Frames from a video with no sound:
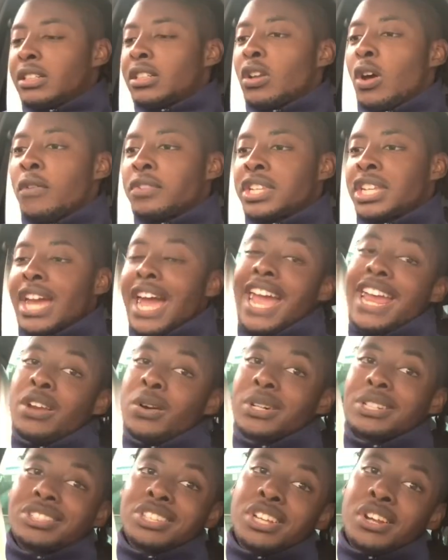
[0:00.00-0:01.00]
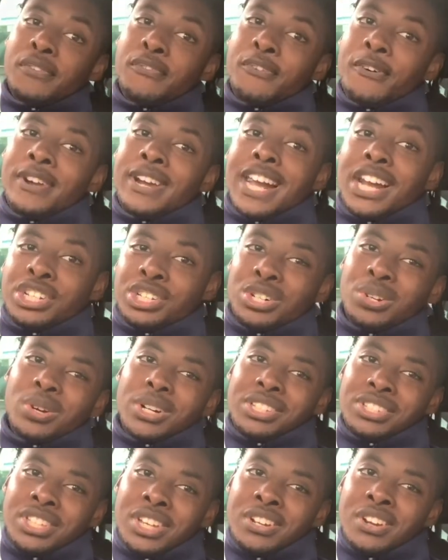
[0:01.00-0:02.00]
Obviously, I ain't got a sticker for it. I should have
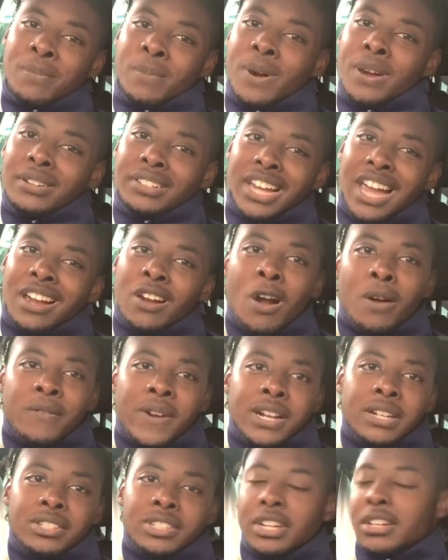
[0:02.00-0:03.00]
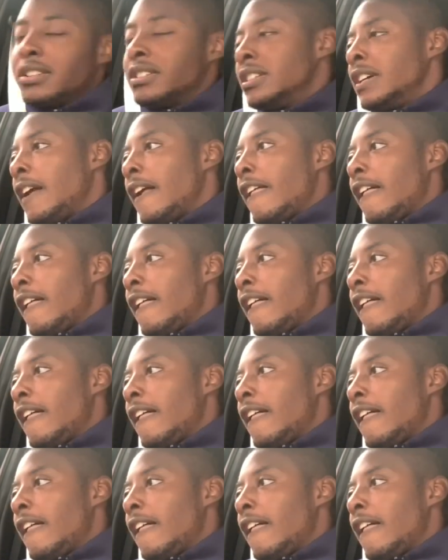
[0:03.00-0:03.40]
got a sticker, but I can't find a sticker.